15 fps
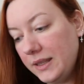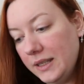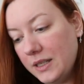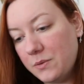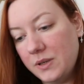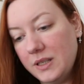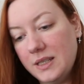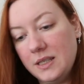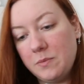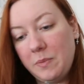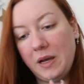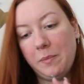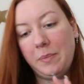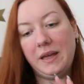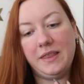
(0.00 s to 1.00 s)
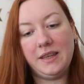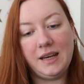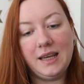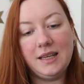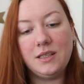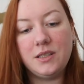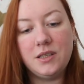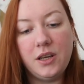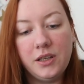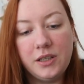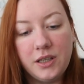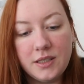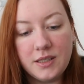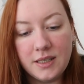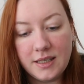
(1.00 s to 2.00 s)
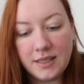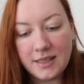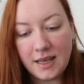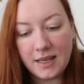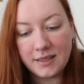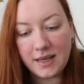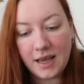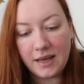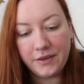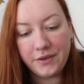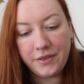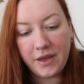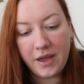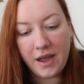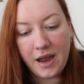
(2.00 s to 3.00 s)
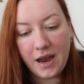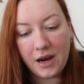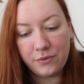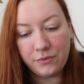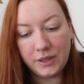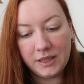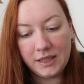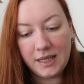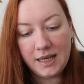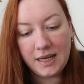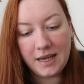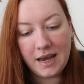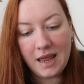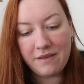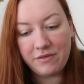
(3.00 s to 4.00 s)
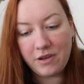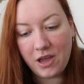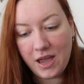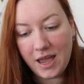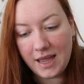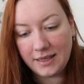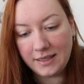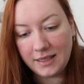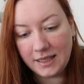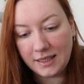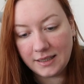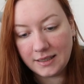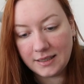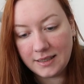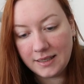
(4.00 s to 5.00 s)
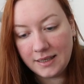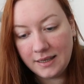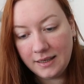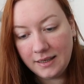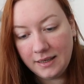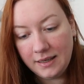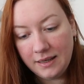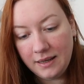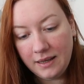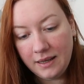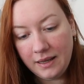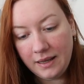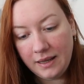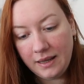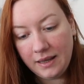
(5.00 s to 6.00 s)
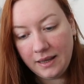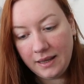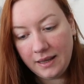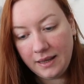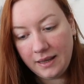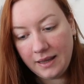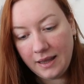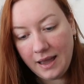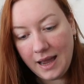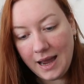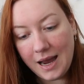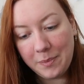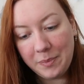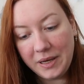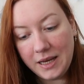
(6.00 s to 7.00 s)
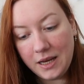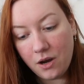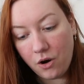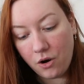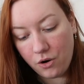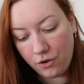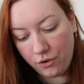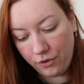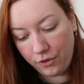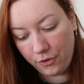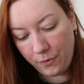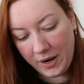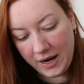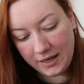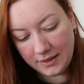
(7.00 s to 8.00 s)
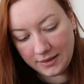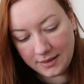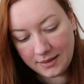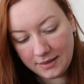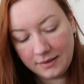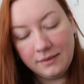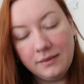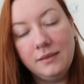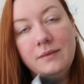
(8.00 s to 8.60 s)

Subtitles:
and this one is inspired by the Night Circus, and it says, "And there are really never endings, happy or otherwise."